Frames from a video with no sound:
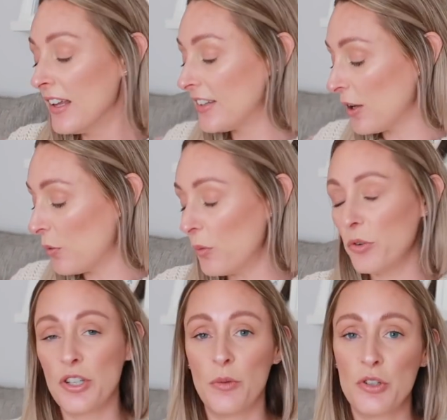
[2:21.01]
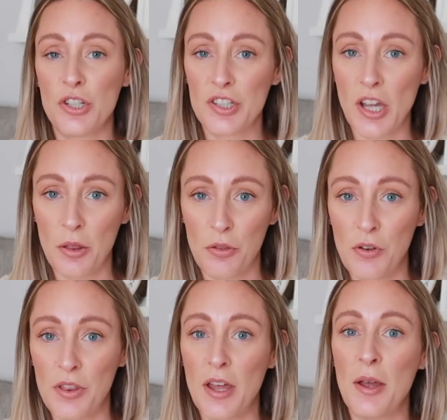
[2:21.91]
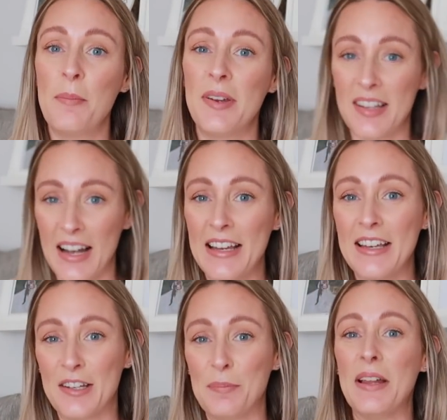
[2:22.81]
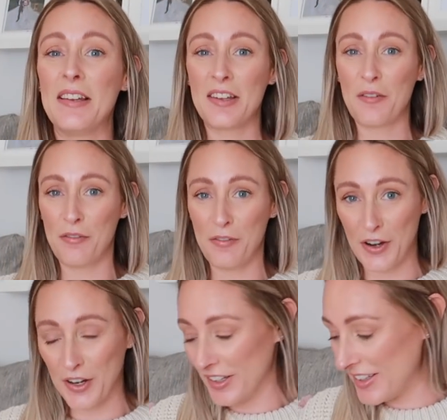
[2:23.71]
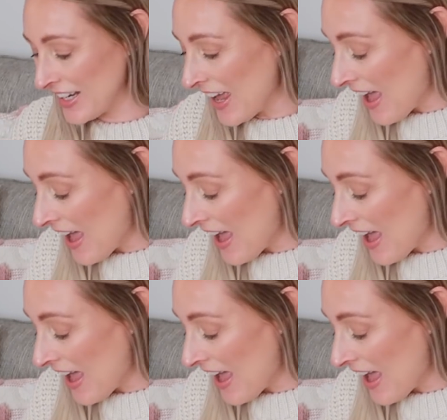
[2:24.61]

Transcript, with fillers: So what we'll do, we'll just go through the miscellaneous bits first.